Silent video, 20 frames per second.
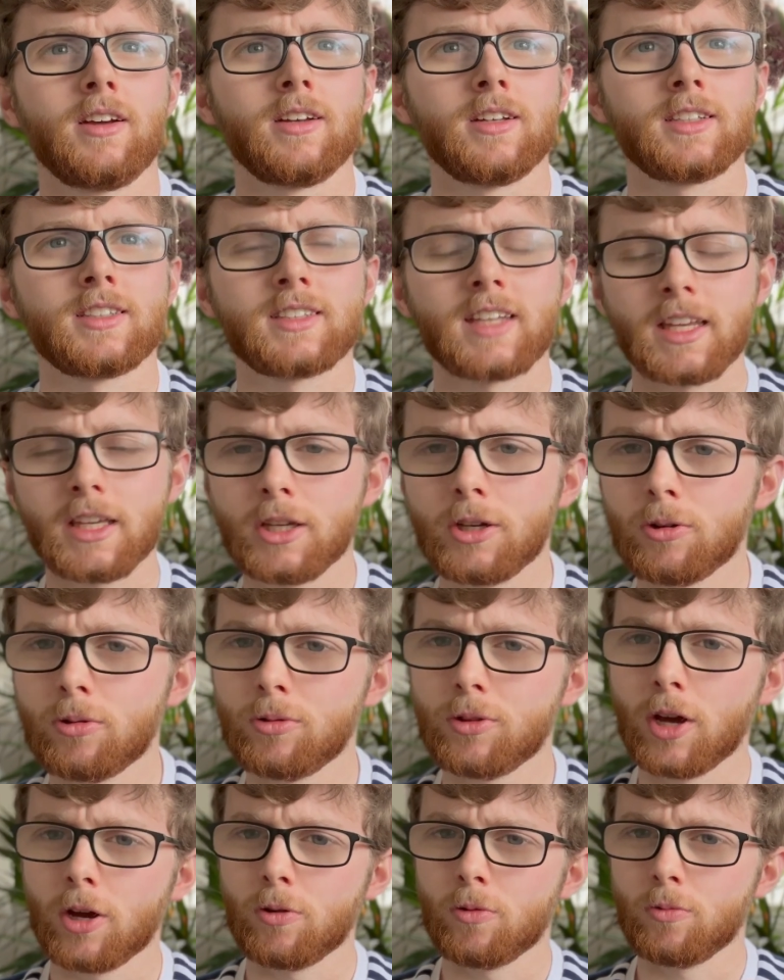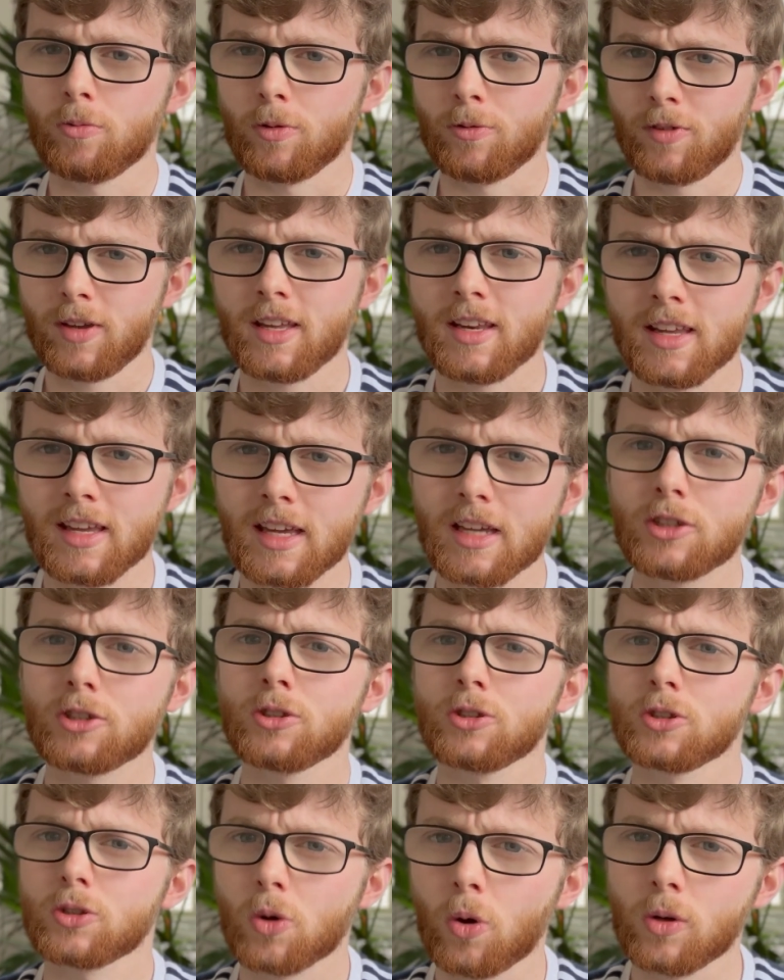cycled out with
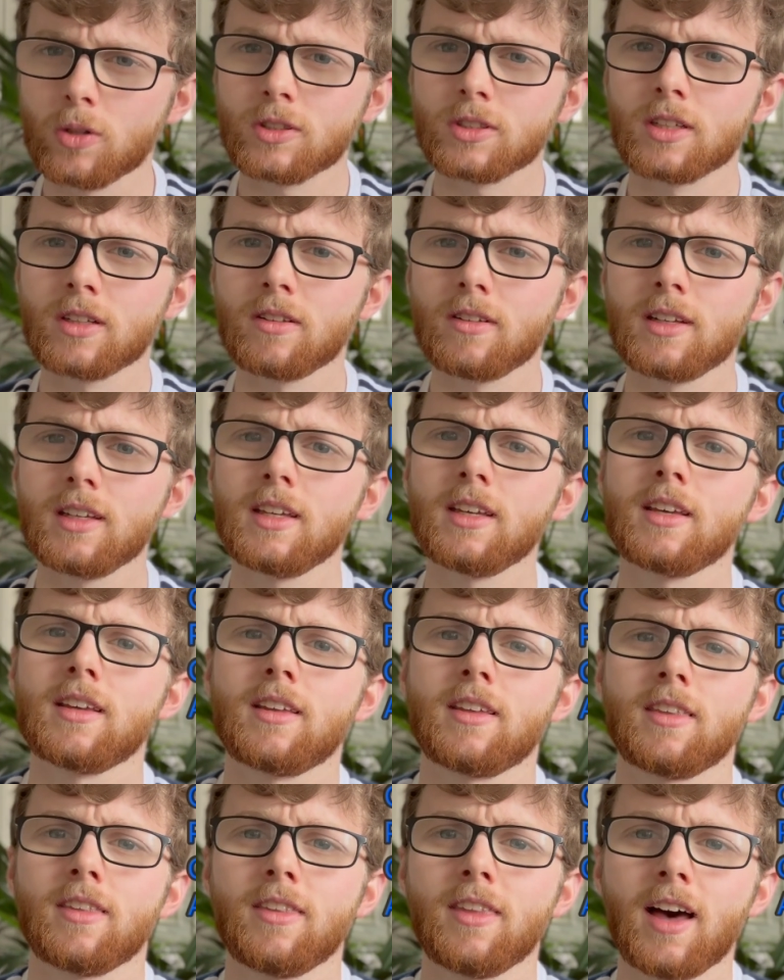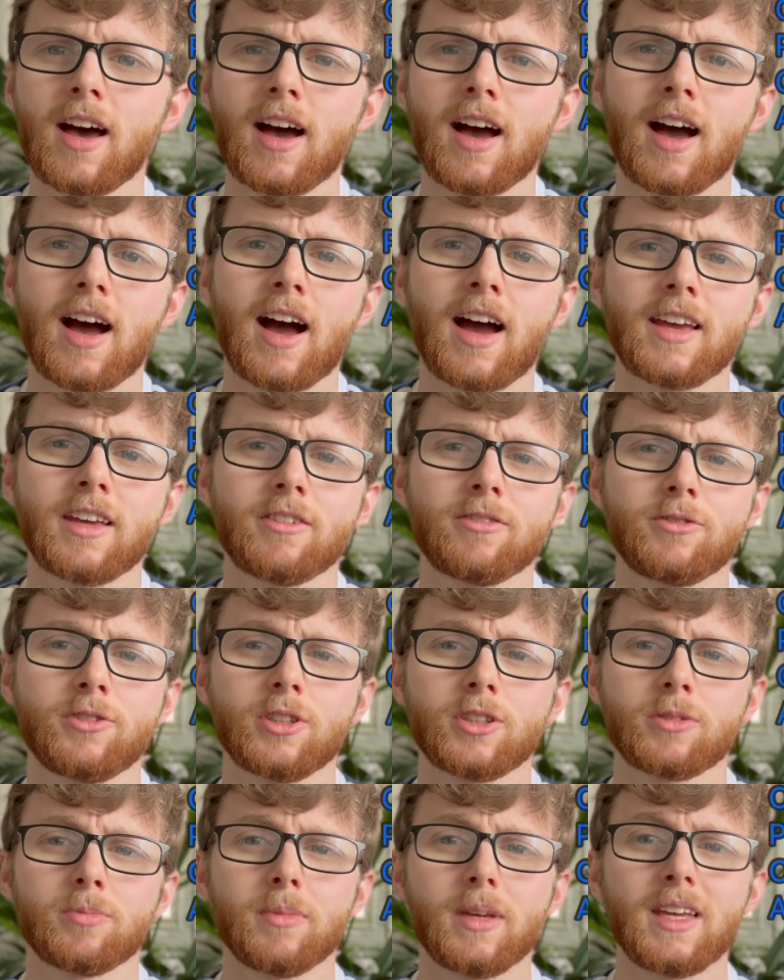variations constantly, that I have
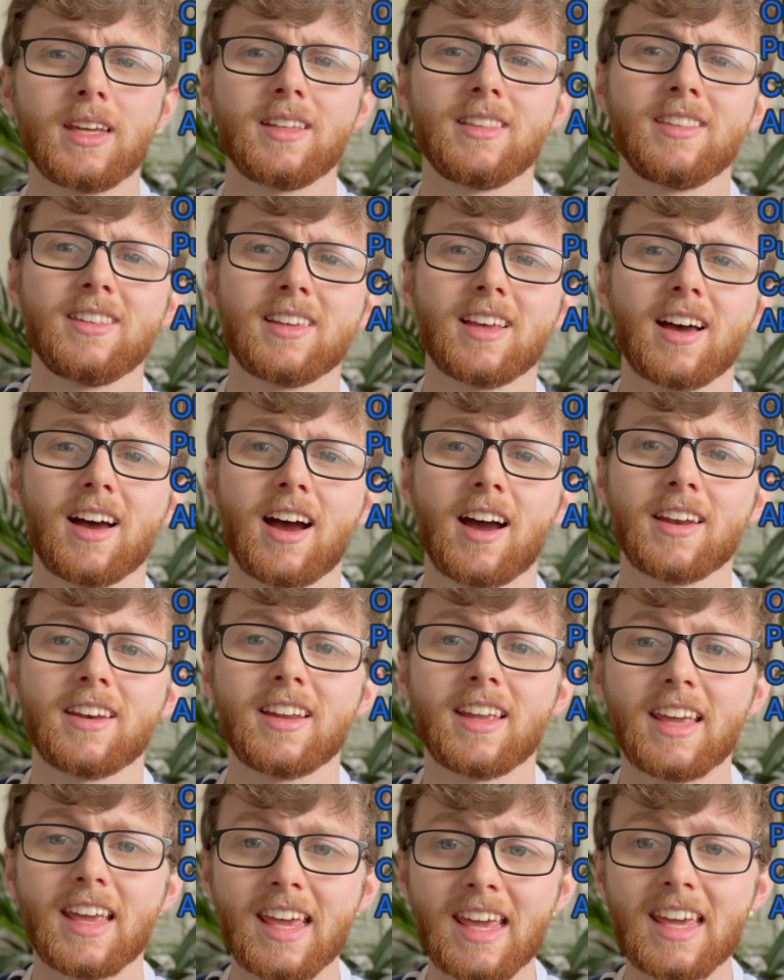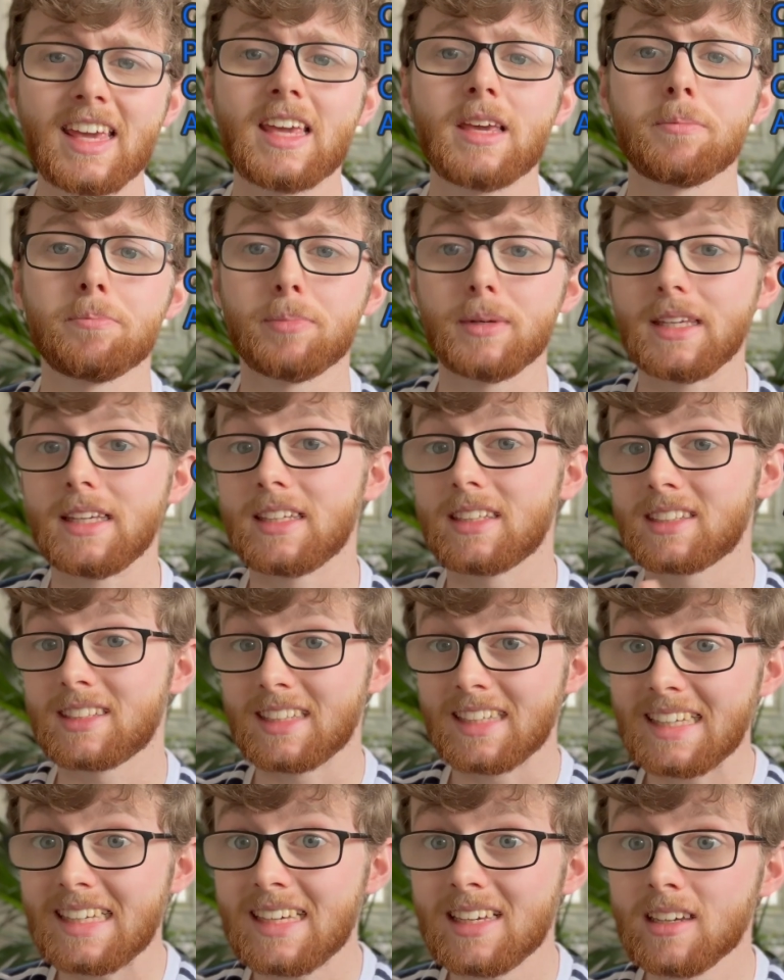just made an
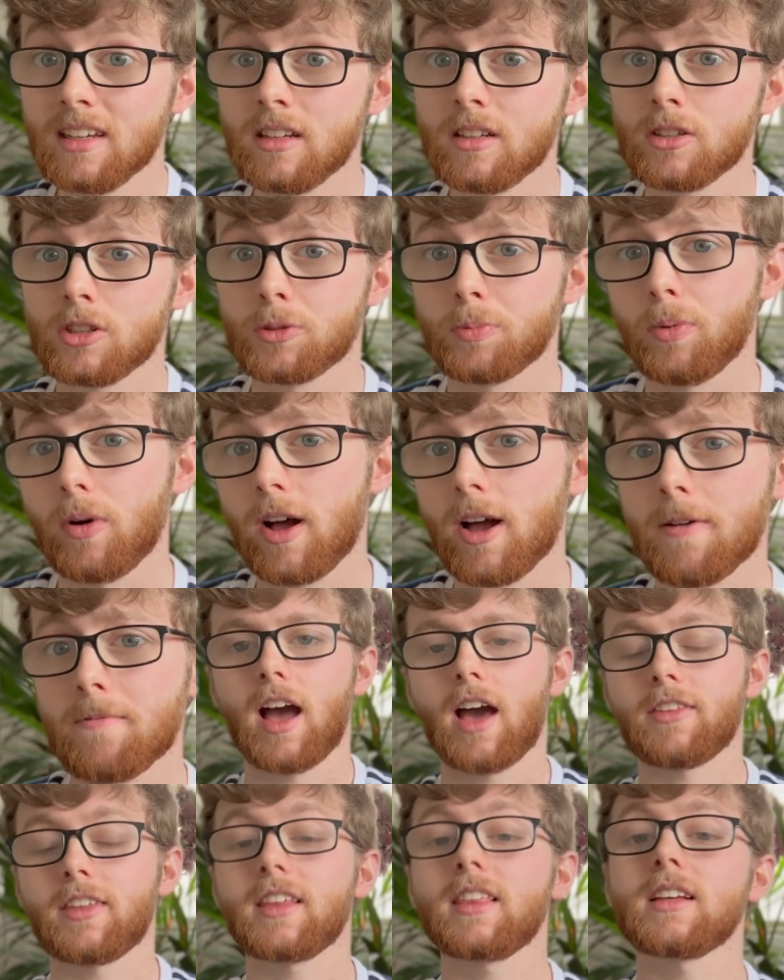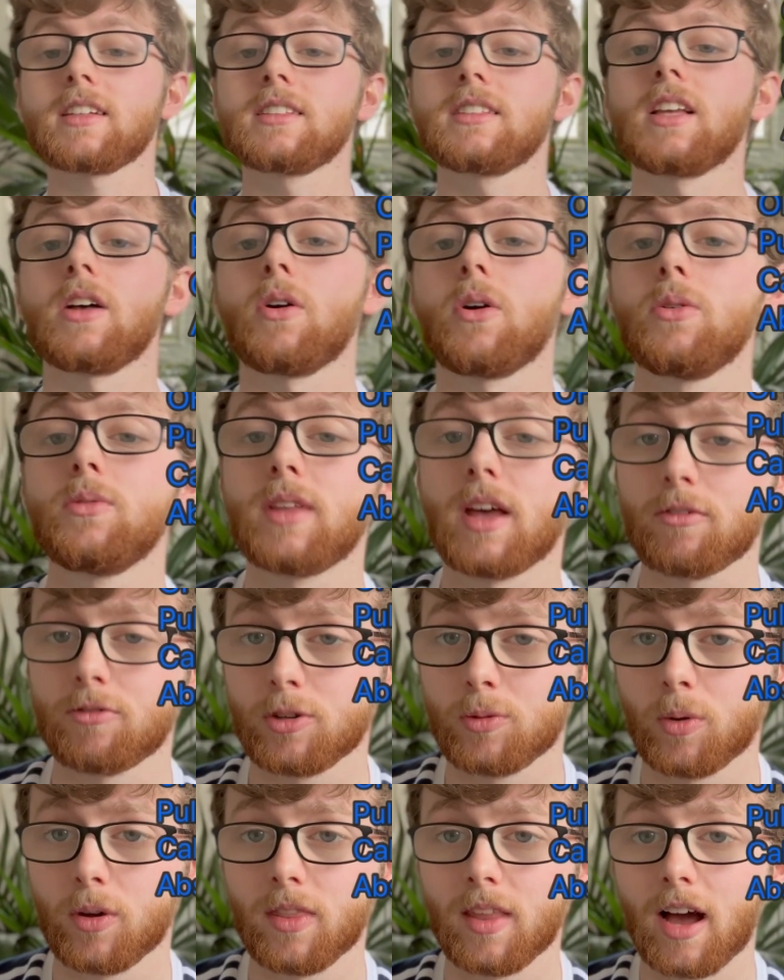A-B-C split. I think this has allowed
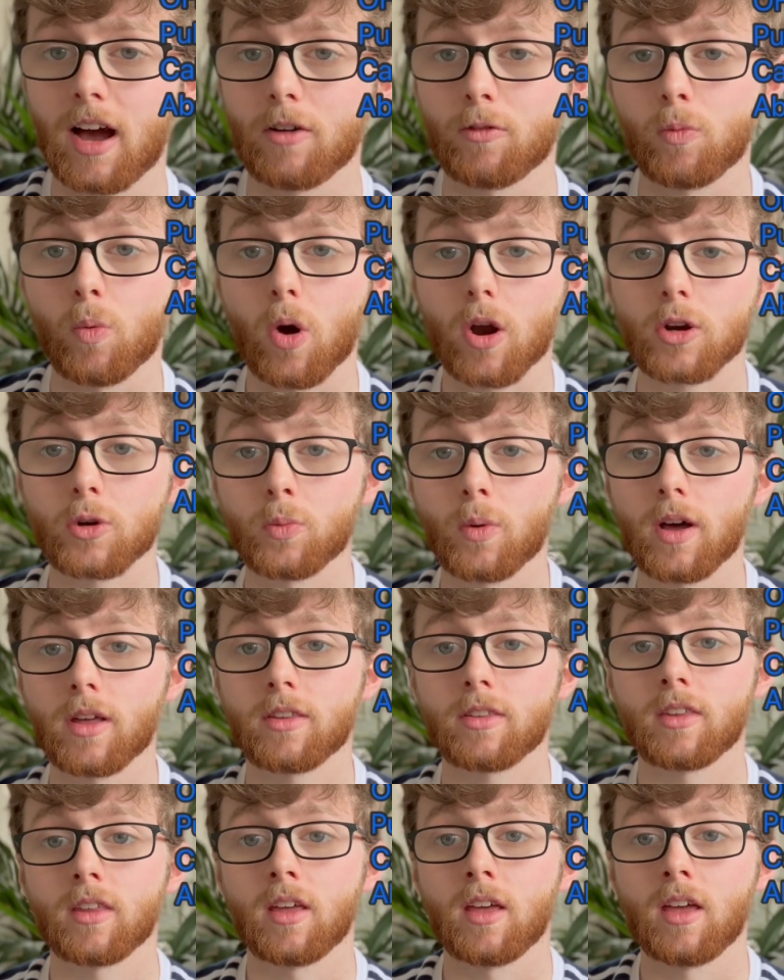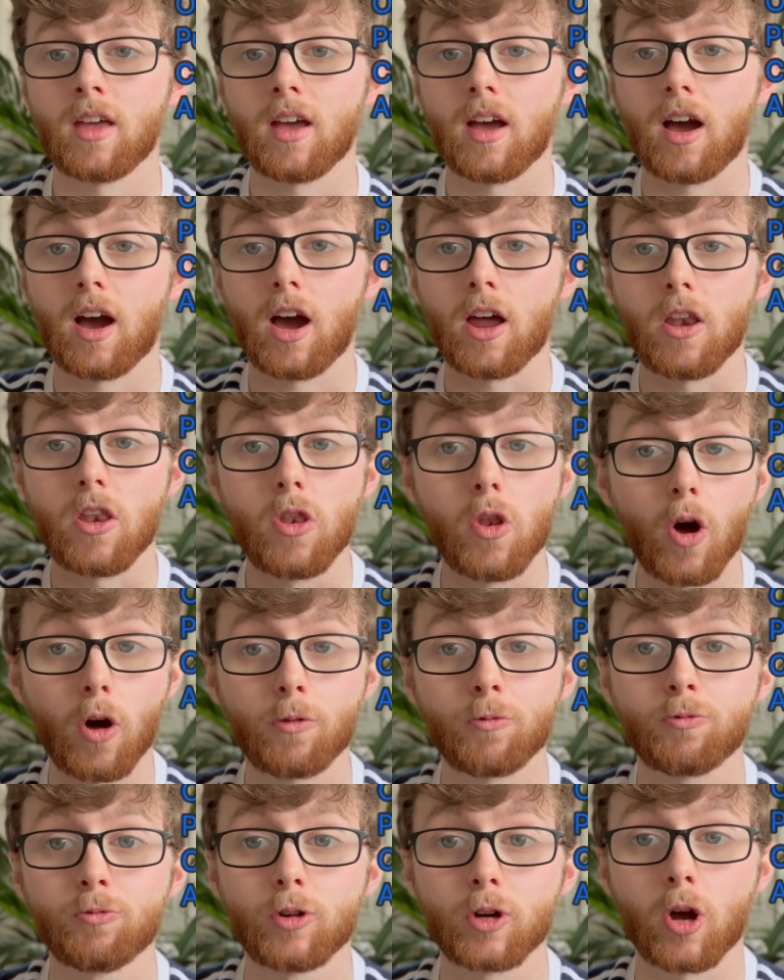everyone that I've worked with
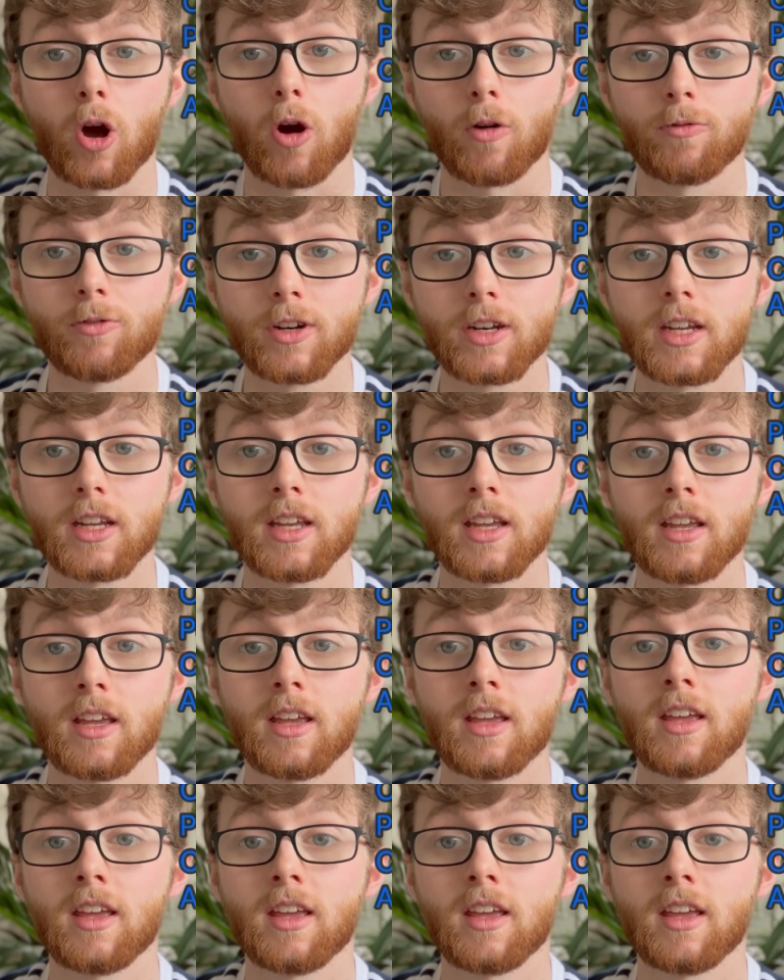enough recovery